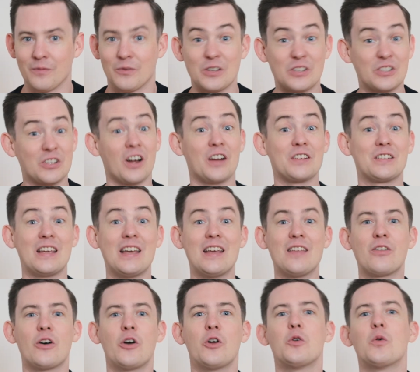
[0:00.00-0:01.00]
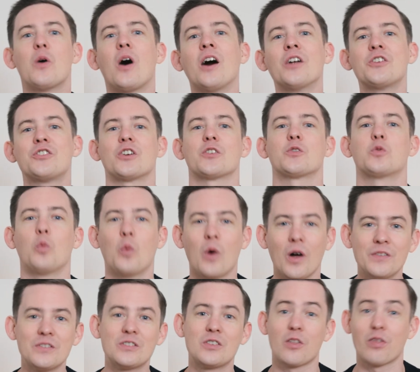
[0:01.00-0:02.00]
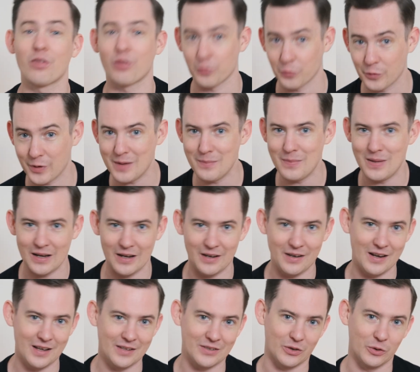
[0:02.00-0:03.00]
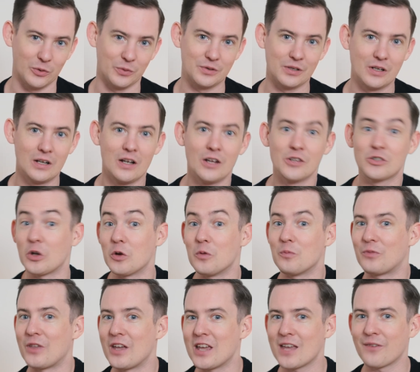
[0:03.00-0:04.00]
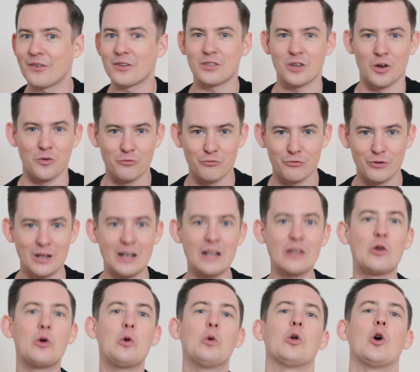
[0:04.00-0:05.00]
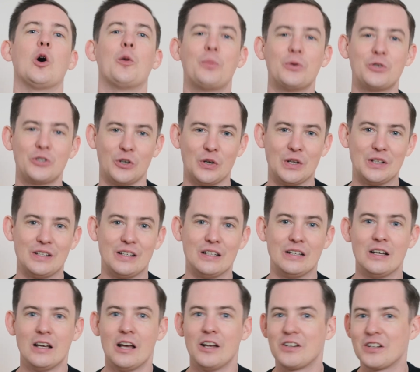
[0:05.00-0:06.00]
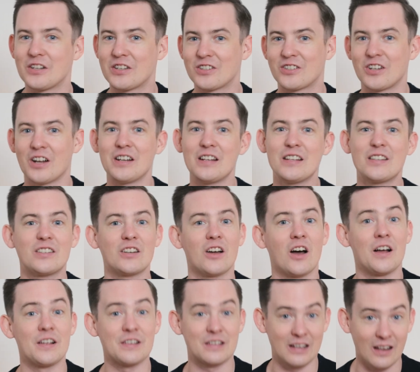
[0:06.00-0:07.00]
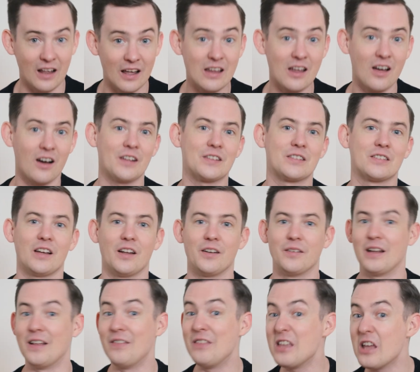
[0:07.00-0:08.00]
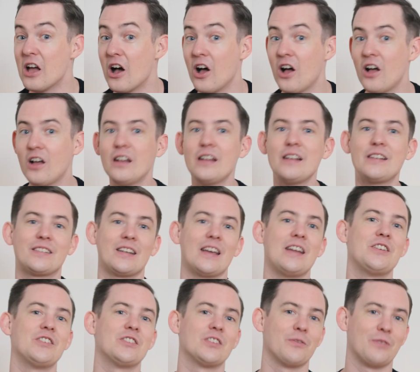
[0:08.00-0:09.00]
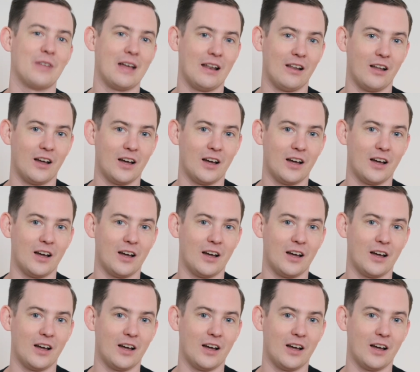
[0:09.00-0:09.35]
The stars here, though, are just 1 to 3 million years old, so they give us a really cool opportunity to study stars like our sun in the early stages of their